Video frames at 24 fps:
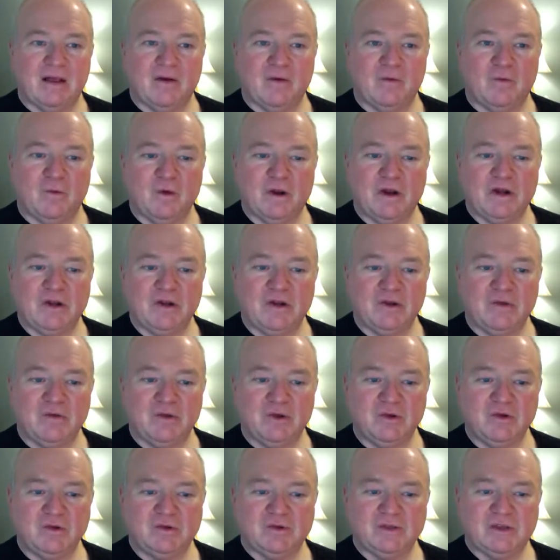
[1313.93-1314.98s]
When
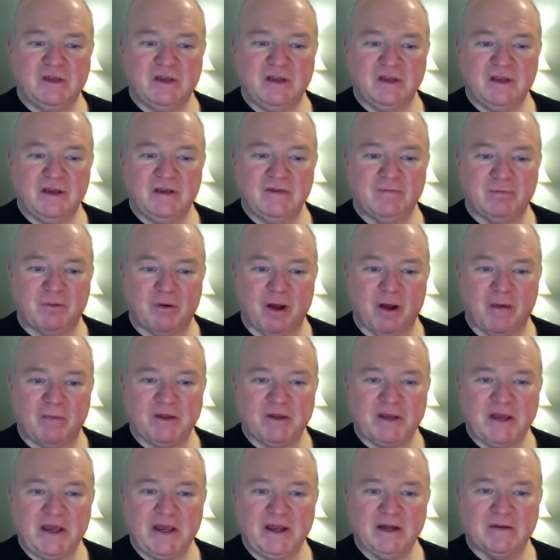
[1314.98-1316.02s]
you see
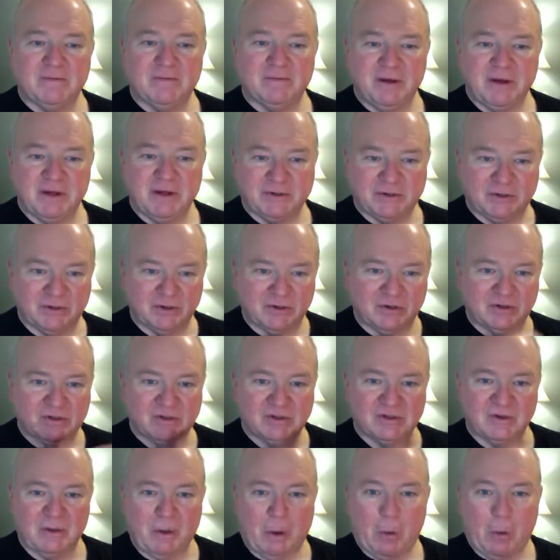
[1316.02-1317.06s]
propaganda pictures,